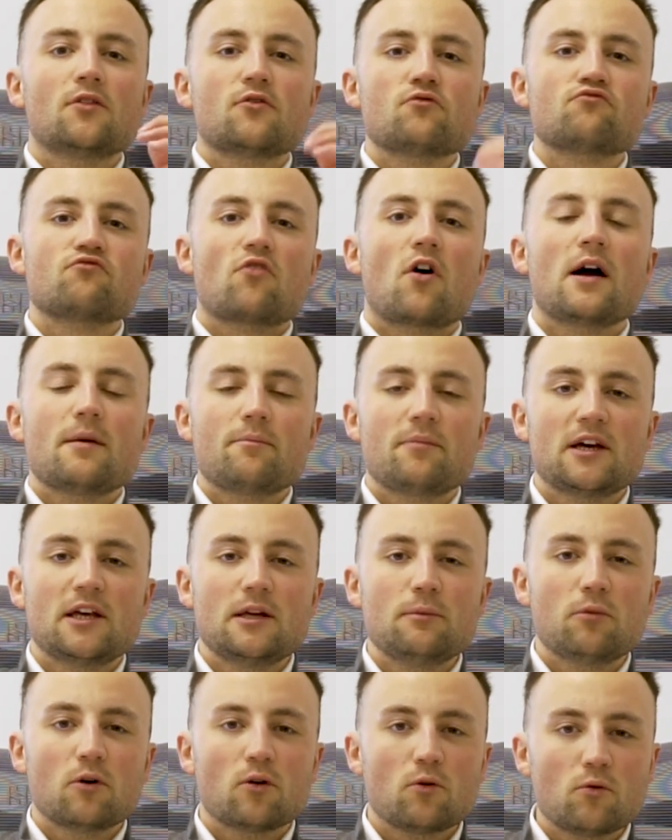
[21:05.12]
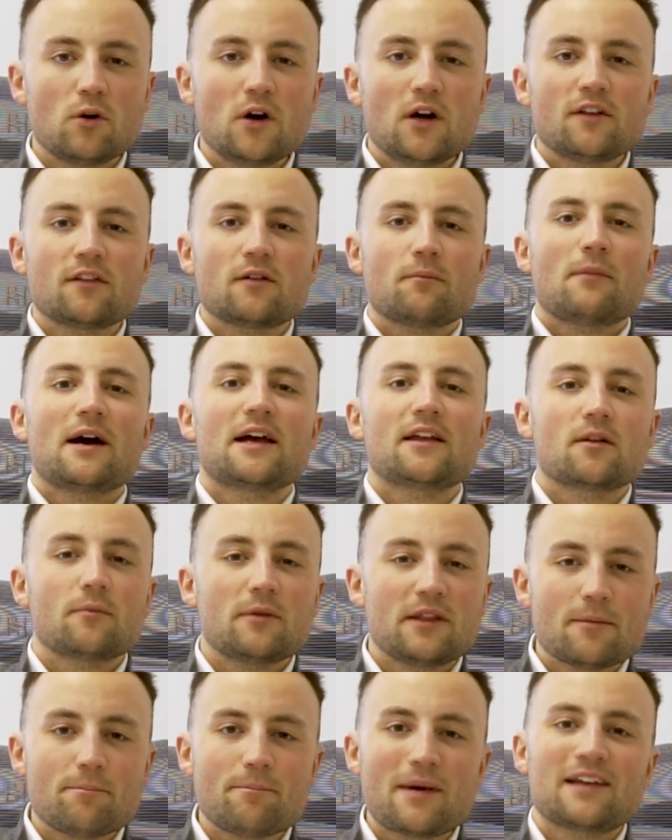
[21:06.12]
the right people to make them
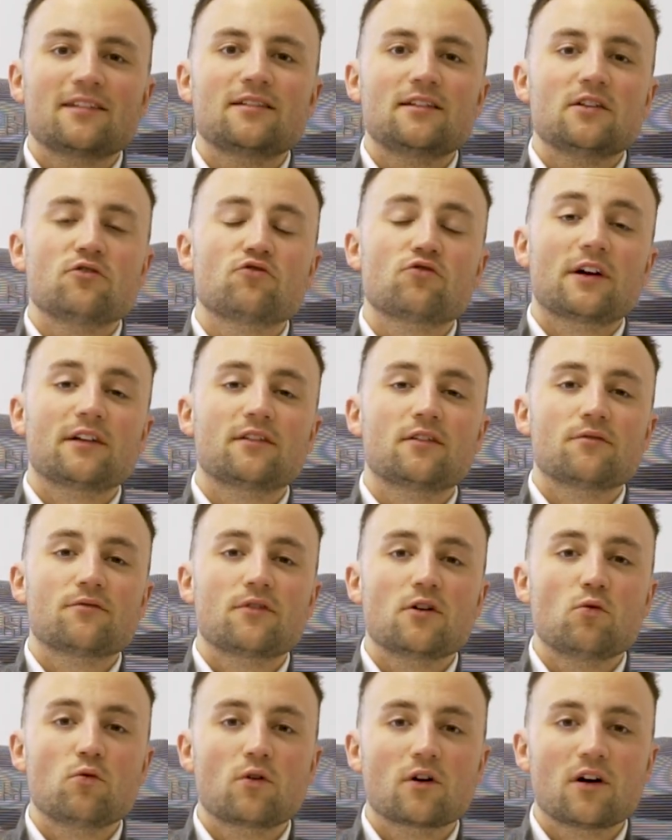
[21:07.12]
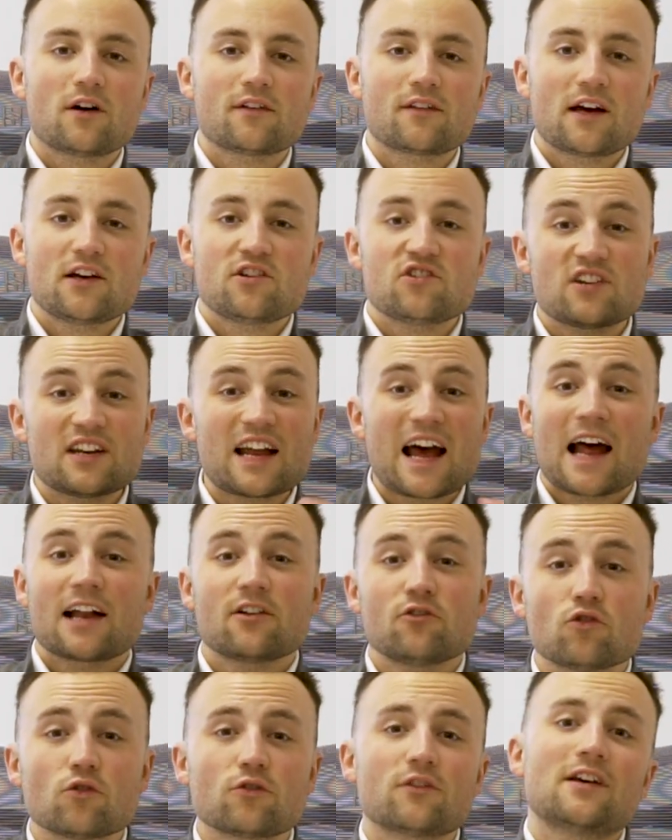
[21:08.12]
in the best interest of the organisation
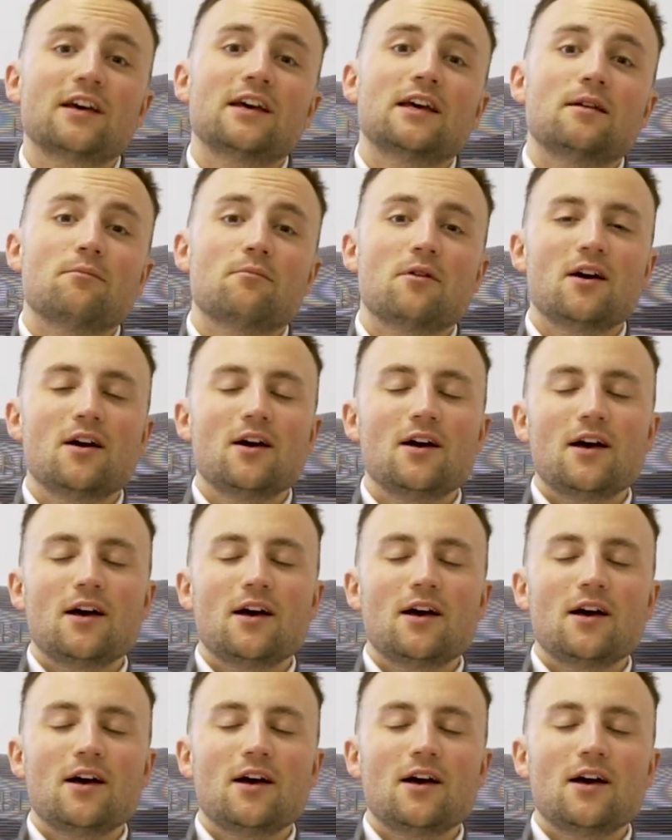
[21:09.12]
and your team.